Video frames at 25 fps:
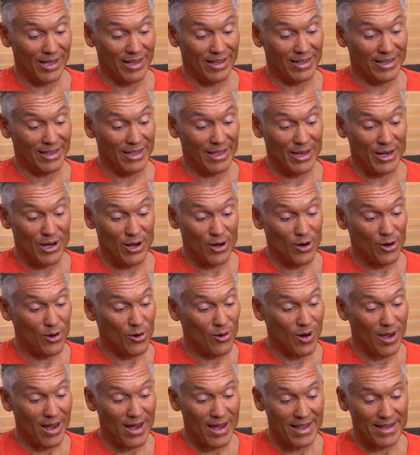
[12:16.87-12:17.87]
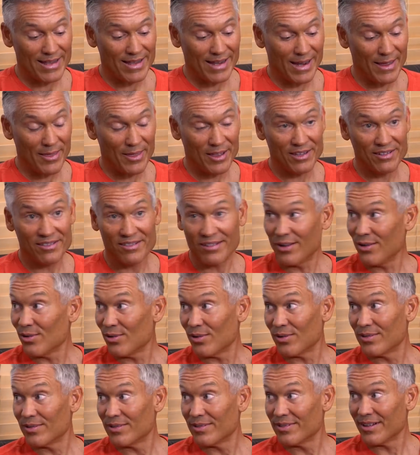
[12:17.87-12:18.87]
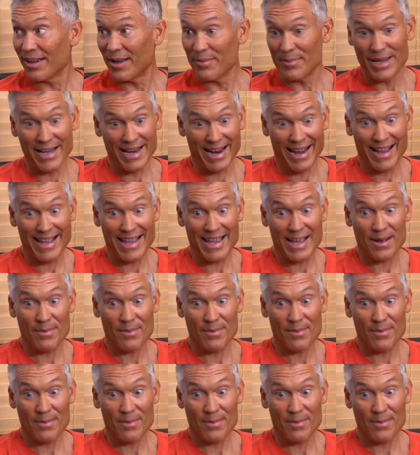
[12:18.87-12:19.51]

You know, I, I think so. I, I mean, so. I